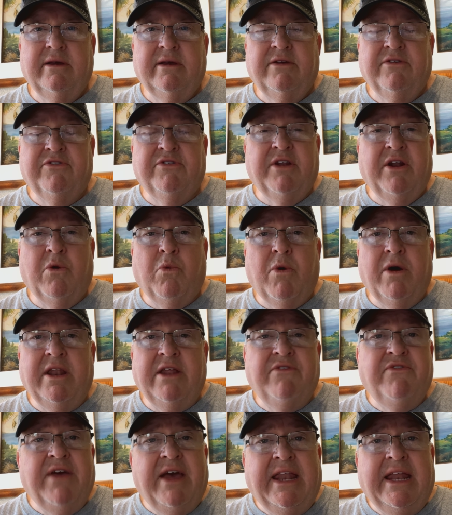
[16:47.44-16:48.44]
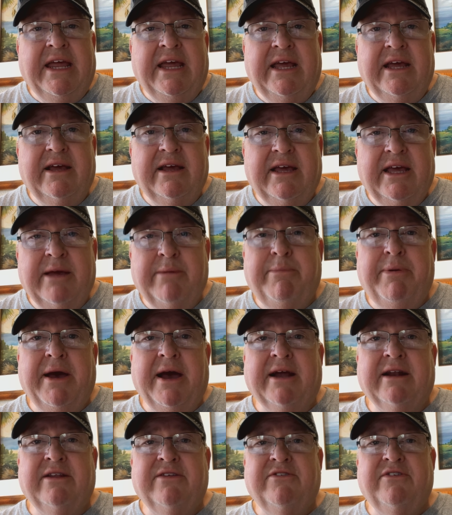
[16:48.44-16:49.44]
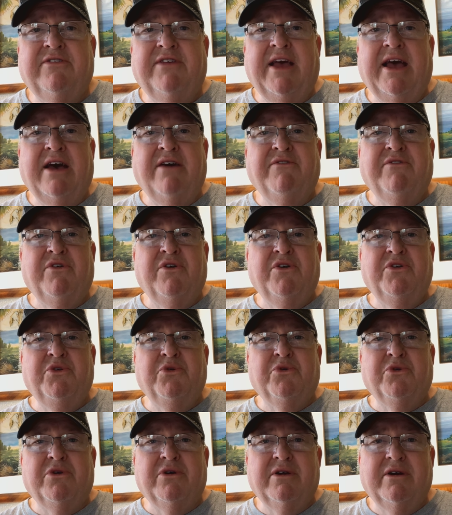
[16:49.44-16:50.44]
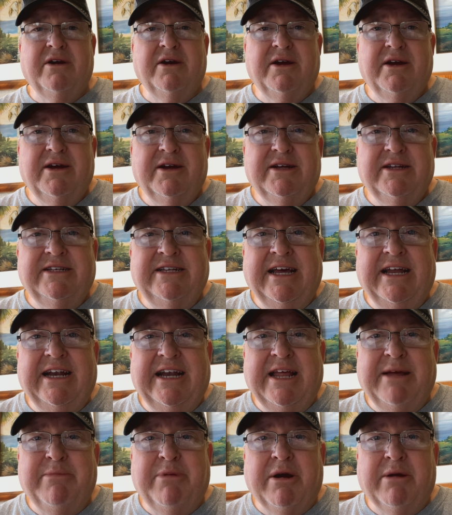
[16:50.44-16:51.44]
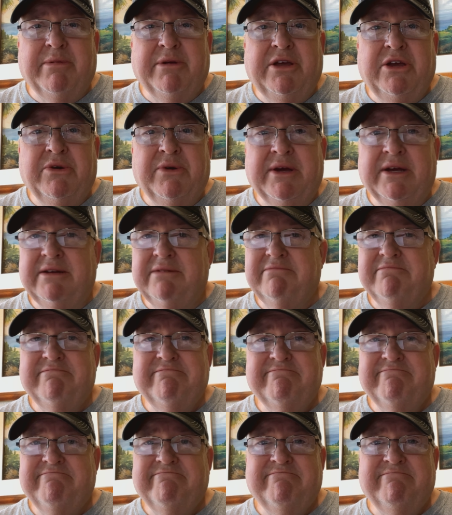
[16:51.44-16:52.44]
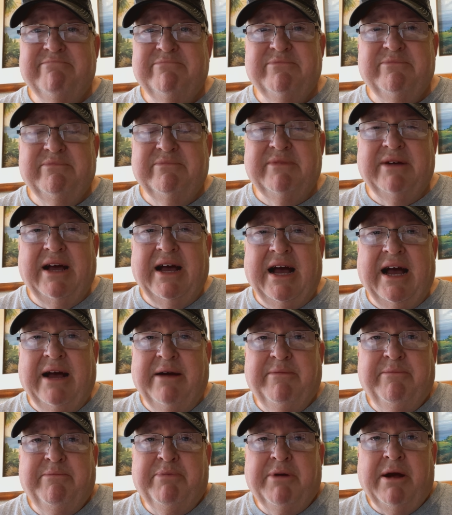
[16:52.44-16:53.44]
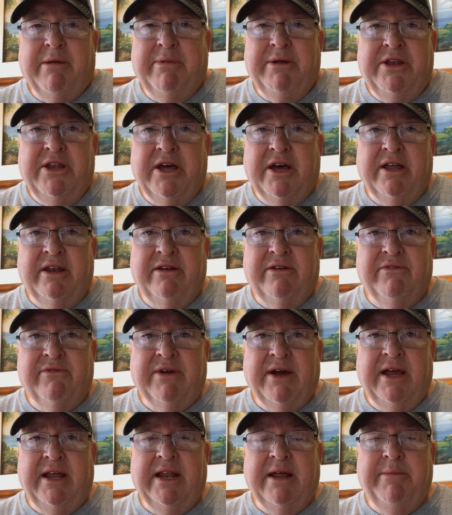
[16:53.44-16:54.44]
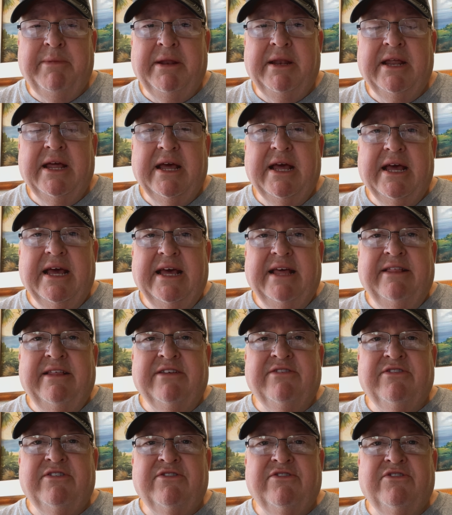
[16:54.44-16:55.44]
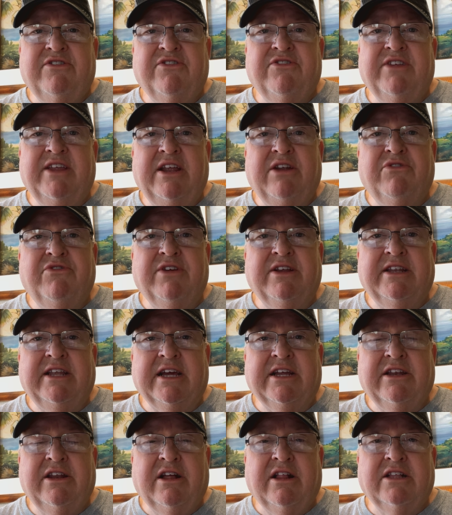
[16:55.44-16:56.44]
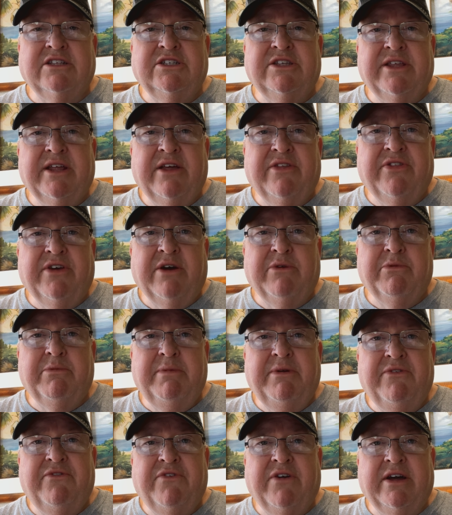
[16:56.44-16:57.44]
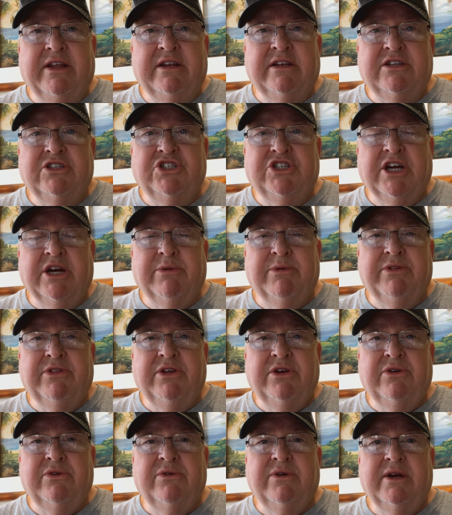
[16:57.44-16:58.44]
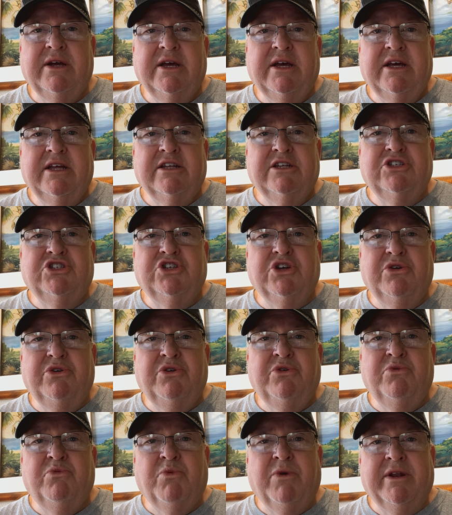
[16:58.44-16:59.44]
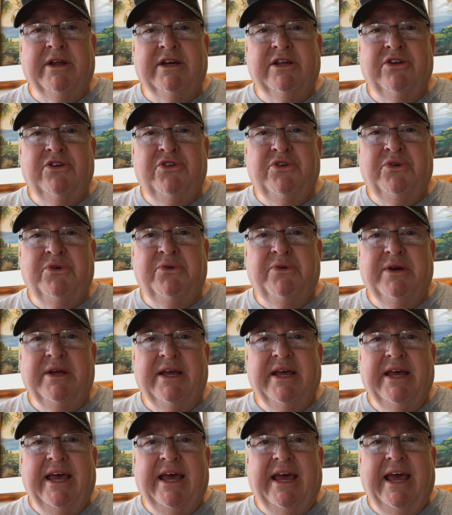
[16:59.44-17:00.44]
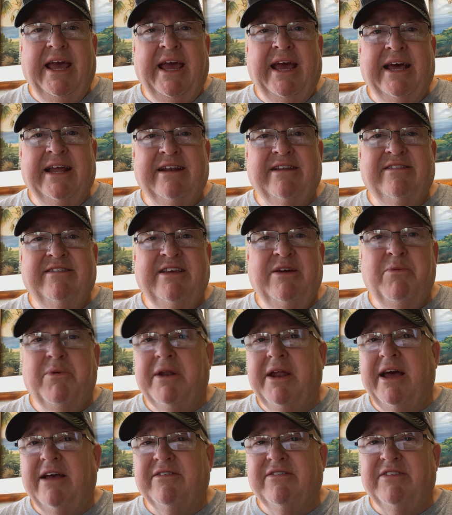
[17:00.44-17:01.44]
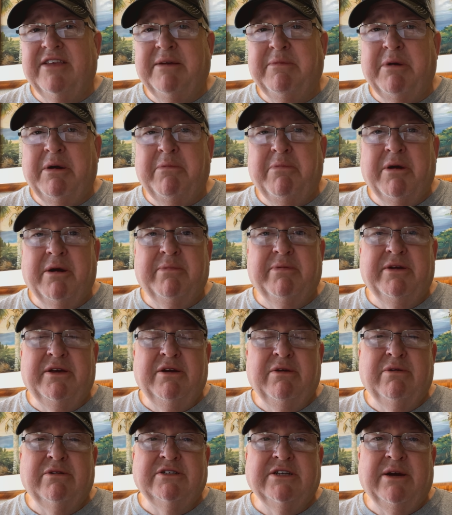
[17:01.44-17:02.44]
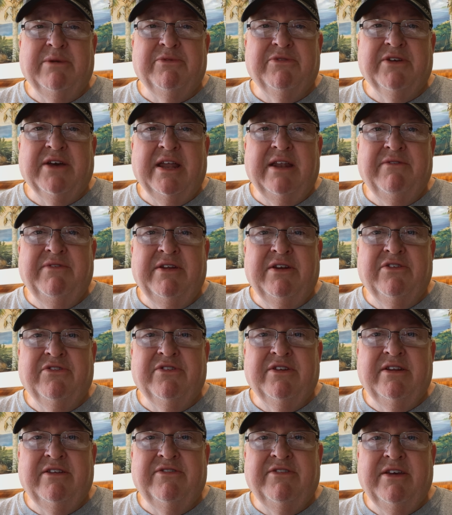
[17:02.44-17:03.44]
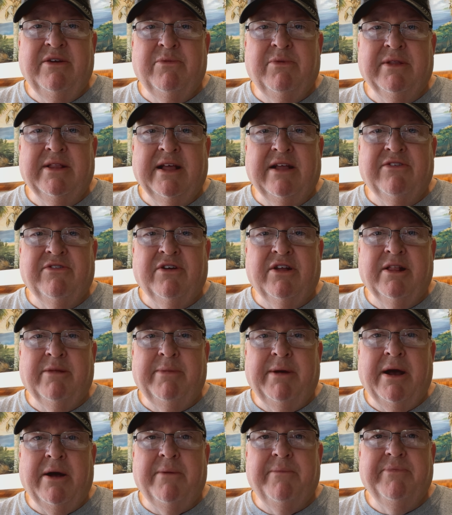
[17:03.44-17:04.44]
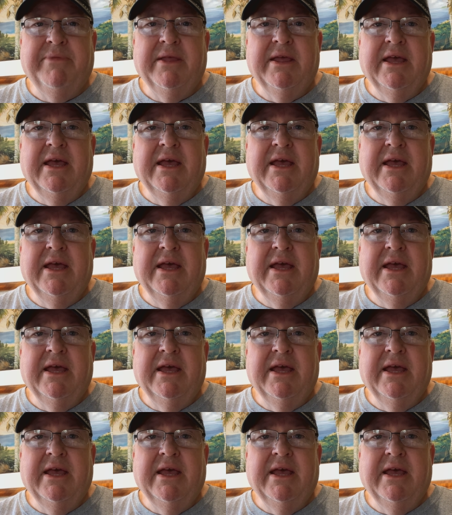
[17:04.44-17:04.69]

So now what, if any, impact does this have on your day-to-day barbecuing? Probably none, right? I mean, this is just an interesting technology that I thought would be fun to share with you, to show you what it can do, and to see what it has to say about barbecue, which I was kind of interested to see what that's all about.